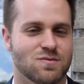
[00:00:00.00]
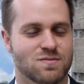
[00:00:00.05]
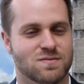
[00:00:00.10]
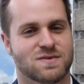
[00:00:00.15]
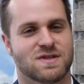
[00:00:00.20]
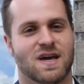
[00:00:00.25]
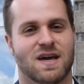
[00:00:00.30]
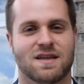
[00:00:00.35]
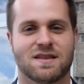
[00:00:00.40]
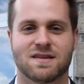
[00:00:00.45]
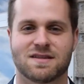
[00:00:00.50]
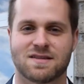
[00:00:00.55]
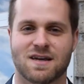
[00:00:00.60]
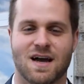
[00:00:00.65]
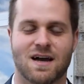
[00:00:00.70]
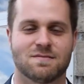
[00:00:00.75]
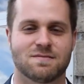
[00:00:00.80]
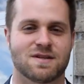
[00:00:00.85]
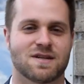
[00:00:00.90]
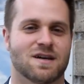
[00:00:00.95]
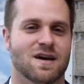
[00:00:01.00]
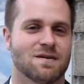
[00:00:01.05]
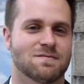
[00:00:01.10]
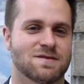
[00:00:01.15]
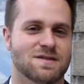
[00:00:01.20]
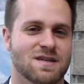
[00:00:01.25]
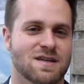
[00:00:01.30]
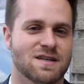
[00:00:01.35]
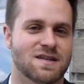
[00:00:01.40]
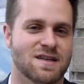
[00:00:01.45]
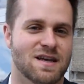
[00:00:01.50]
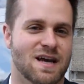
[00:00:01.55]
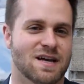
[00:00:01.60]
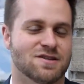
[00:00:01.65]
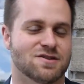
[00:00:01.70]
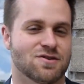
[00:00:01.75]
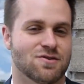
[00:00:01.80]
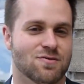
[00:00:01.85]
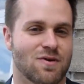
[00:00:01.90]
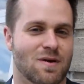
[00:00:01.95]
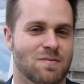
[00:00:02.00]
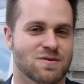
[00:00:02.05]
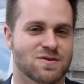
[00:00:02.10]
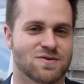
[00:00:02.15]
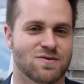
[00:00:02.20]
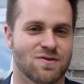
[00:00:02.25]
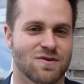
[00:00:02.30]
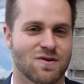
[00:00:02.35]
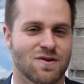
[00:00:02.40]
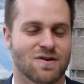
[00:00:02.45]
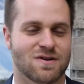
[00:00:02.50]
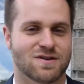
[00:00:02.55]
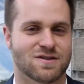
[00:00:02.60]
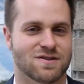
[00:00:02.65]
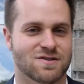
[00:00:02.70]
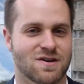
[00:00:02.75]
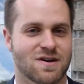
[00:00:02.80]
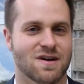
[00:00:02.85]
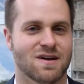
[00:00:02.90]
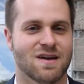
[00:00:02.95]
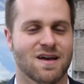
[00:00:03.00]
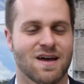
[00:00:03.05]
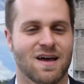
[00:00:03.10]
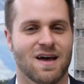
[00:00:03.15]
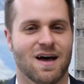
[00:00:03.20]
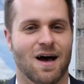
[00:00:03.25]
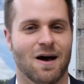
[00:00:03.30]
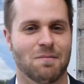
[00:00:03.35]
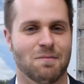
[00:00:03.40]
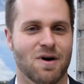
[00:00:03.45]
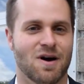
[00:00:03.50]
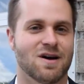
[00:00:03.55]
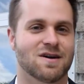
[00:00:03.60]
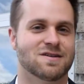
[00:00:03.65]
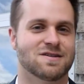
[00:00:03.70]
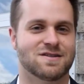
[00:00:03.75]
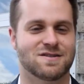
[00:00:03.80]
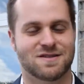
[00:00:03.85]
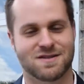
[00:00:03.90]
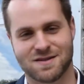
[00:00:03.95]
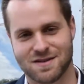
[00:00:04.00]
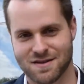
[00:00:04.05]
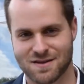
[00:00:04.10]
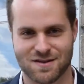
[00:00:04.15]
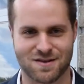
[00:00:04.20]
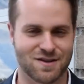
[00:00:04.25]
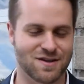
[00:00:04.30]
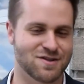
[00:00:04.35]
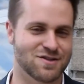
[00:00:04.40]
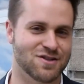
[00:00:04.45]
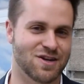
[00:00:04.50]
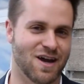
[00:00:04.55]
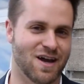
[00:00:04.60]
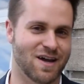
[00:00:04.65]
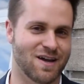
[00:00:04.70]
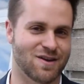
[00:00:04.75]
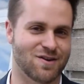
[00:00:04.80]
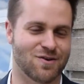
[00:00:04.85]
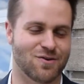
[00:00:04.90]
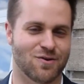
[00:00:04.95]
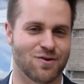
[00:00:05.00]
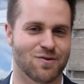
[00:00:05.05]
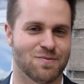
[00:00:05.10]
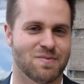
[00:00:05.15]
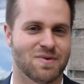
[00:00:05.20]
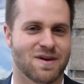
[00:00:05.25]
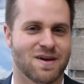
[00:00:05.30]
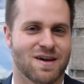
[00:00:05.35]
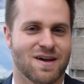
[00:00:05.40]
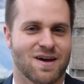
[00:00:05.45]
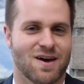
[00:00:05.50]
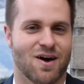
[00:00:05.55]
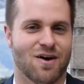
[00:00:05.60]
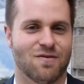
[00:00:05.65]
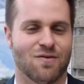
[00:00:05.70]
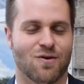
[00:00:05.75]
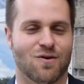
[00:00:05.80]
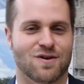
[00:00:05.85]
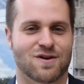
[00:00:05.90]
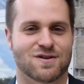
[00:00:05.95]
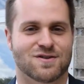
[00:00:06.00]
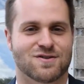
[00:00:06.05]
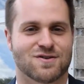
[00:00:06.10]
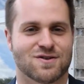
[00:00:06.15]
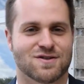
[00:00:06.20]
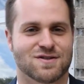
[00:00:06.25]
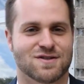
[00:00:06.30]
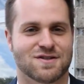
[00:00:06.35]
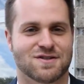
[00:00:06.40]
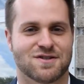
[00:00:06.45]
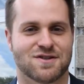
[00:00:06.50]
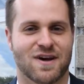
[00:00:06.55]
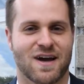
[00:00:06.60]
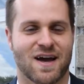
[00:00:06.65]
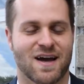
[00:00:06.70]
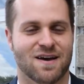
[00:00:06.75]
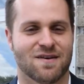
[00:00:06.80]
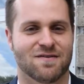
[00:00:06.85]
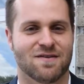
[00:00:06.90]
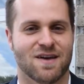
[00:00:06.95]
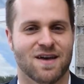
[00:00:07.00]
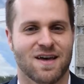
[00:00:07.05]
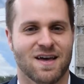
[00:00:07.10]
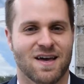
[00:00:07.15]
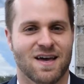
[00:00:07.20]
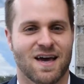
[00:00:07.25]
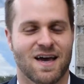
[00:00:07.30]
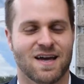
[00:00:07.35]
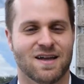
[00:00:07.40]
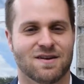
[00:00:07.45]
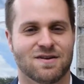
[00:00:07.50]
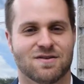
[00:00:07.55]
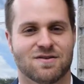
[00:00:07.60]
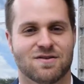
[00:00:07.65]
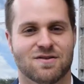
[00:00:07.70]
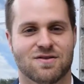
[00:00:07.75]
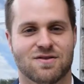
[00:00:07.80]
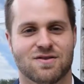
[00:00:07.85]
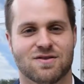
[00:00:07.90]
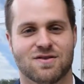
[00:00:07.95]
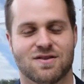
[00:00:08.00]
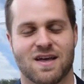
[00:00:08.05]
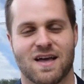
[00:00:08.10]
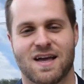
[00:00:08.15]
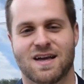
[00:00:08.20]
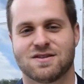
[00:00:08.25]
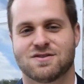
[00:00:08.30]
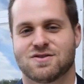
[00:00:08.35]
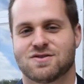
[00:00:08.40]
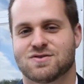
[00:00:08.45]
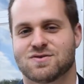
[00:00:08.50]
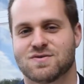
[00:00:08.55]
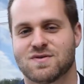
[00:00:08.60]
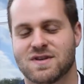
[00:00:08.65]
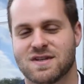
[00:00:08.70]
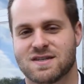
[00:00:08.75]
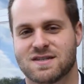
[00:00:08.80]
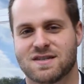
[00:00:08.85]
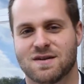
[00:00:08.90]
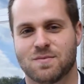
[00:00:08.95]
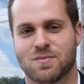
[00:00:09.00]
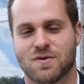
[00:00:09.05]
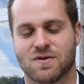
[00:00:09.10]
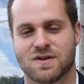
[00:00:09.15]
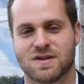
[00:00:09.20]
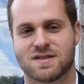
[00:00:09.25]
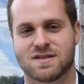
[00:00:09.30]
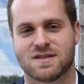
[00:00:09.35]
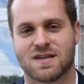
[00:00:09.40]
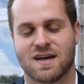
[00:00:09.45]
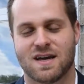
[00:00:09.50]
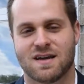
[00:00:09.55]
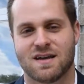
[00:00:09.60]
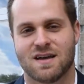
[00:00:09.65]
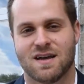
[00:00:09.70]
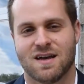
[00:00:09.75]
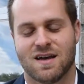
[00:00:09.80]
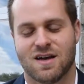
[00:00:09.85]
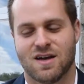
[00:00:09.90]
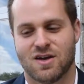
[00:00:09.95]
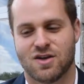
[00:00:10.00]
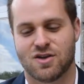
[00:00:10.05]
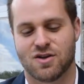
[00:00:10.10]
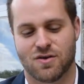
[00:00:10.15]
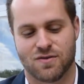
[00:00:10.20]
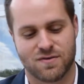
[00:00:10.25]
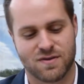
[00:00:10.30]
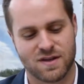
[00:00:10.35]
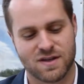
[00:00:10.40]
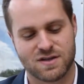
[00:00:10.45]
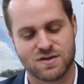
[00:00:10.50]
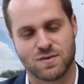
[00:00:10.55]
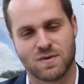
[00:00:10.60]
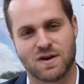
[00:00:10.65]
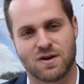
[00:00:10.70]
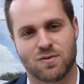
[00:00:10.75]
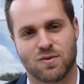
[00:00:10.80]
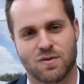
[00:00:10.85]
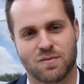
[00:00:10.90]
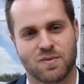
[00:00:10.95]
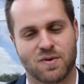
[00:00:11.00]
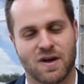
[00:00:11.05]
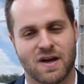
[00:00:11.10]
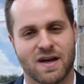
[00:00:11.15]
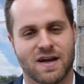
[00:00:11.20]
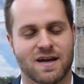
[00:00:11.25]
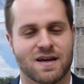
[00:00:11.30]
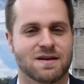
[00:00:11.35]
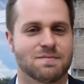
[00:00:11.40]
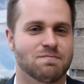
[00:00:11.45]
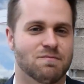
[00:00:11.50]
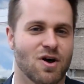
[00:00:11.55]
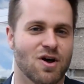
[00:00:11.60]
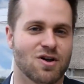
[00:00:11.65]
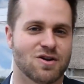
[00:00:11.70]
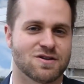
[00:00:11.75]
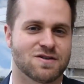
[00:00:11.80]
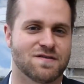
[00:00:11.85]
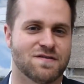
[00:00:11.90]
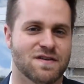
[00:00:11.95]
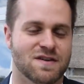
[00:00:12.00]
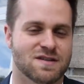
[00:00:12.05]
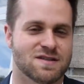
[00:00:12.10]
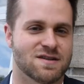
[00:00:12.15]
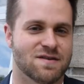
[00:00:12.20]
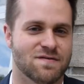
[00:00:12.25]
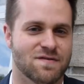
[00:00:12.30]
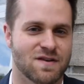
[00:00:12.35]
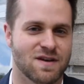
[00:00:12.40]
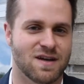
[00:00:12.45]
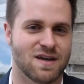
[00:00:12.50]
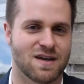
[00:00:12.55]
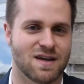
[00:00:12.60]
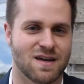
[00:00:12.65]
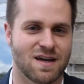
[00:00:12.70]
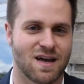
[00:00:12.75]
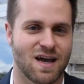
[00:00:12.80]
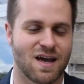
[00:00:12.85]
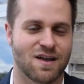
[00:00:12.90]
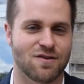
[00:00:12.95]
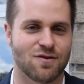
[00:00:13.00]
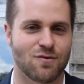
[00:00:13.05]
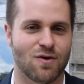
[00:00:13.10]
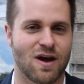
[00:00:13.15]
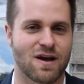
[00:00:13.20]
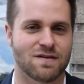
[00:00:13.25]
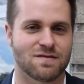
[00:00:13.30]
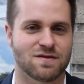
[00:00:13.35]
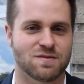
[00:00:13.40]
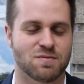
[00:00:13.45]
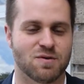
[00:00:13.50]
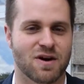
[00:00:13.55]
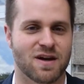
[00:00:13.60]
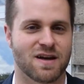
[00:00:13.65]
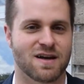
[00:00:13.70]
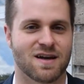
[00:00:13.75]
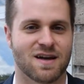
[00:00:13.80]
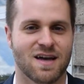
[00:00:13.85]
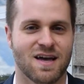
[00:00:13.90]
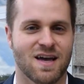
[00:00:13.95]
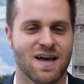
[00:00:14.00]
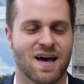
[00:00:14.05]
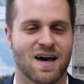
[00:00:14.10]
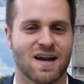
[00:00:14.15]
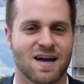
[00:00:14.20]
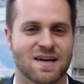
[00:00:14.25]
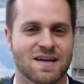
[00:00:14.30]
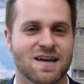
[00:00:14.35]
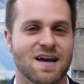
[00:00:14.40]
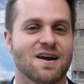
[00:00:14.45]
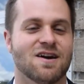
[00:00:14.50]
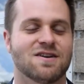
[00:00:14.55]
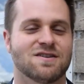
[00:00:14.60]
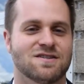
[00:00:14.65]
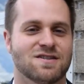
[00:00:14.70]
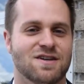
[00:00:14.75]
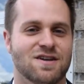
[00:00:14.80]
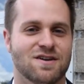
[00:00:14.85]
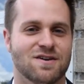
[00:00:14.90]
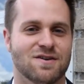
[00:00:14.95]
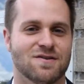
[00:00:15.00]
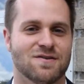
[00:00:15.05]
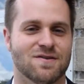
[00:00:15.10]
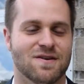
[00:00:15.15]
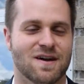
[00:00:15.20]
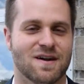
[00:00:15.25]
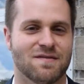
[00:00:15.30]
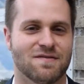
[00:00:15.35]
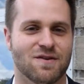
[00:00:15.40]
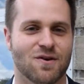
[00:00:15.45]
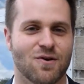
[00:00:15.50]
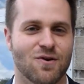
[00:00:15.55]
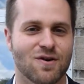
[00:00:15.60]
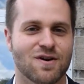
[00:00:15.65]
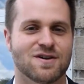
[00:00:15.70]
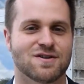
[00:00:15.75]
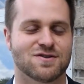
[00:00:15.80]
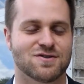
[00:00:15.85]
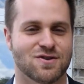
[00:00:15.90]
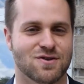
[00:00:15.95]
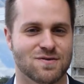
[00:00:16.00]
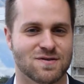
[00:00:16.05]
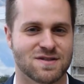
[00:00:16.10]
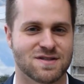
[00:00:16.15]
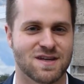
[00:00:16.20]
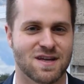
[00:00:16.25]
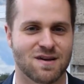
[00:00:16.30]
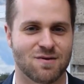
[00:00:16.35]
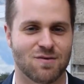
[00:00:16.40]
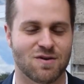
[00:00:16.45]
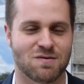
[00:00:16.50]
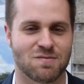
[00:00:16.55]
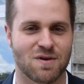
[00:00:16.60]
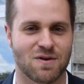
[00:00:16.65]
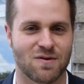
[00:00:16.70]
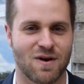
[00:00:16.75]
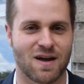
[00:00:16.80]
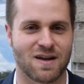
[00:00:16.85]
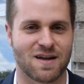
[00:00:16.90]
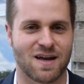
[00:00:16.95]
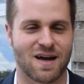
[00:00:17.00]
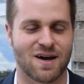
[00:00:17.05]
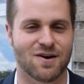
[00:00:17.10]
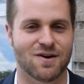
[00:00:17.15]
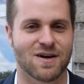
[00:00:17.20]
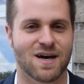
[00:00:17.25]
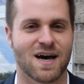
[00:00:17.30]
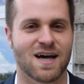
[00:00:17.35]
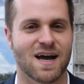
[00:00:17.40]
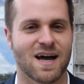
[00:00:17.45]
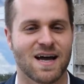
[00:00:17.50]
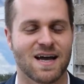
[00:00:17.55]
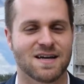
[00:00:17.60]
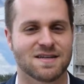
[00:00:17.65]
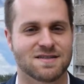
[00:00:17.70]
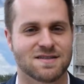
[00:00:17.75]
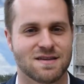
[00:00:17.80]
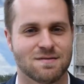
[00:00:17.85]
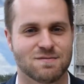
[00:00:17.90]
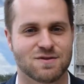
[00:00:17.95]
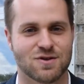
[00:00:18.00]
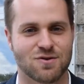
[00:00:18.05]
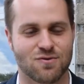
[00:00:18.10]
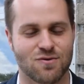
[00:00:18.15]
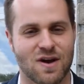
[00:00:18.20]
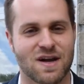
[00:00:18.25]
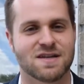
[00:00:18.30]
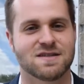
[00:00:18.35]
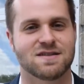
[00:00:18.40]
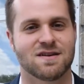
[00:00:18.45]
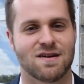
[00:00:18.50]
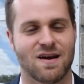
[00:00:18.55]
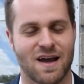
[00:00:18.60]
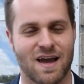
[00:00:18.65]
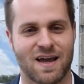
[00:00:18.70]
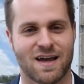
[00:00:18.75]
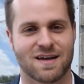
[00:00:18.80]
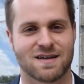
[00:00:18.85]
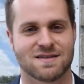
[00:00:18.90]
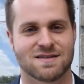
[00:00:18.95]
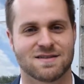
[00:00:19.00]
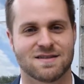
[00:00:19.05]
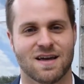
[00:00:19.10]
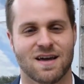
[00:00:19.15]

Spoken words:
take the time to come see the National Repertory Orchestra amongst the giant group of orchestras that you have? And the answer is really simple. It's that, you know, this week we're playing Mahler's Fifth Symphony and the Rite of Spring. And I guarantee you, if the orchestra was sitting with me right now and I asked them to raise their hand